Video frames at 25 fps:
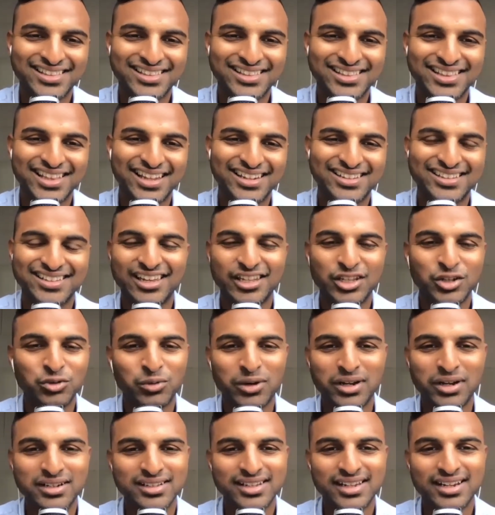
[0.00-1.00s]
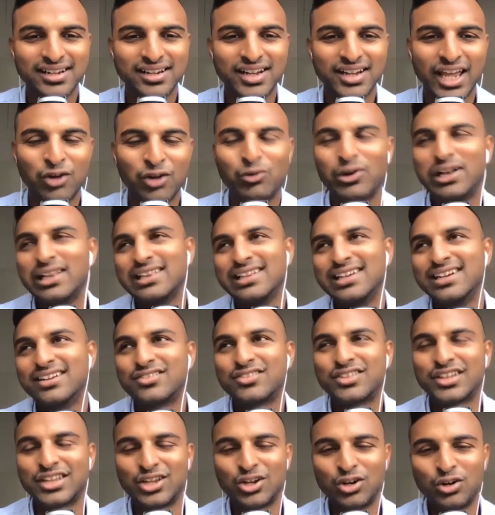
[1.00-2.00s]
That's the other one that like, well, it's
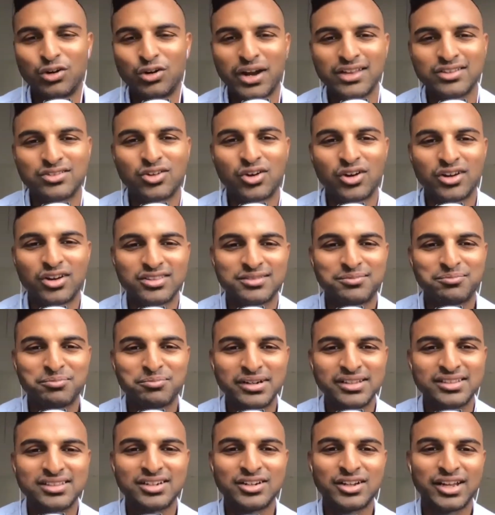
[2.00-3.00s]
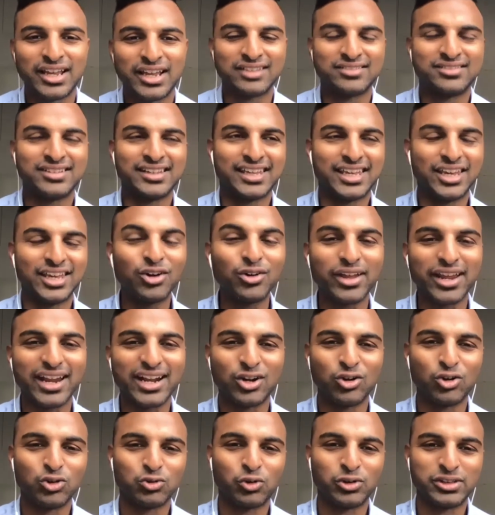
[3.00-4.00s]
secure as long as the person is securing it
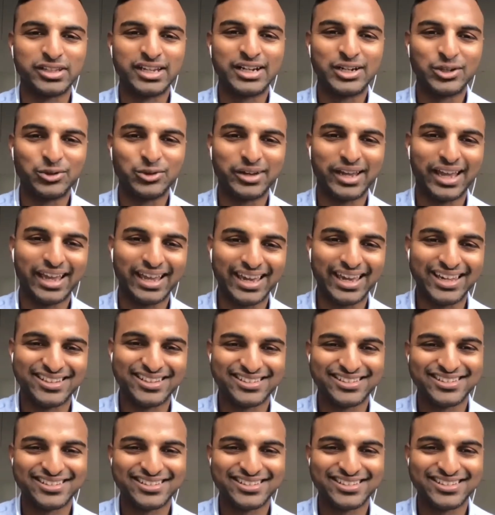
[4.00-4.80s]
knows what they're doing, I guess.